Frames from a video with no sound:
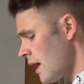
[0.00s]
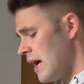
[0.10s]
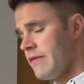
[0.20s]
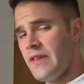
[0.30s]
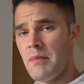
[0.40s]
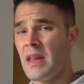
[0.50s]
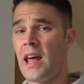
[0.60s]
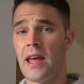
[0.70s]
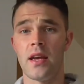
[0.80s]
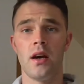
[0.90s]
And vitamin
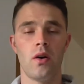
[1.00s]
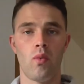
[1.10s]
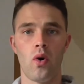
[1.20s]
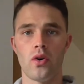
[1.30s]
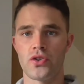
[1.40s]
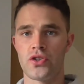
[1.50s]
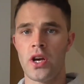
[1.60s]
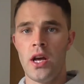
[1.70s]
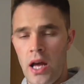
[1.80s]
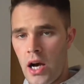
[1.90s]
A was
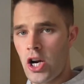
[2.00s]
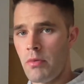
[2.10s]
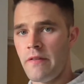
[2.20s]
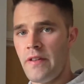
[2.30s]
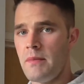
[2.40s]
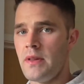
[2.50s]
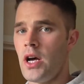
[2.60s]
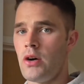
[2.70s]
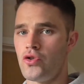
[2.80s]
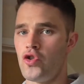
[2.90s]
a common vitamin that I
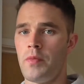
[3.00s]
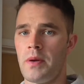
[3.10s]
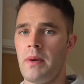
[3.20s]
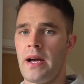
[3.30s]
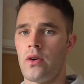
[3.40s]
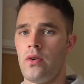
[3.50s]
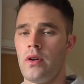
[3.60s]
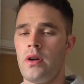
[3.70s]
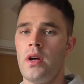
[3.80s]
was dropping back on.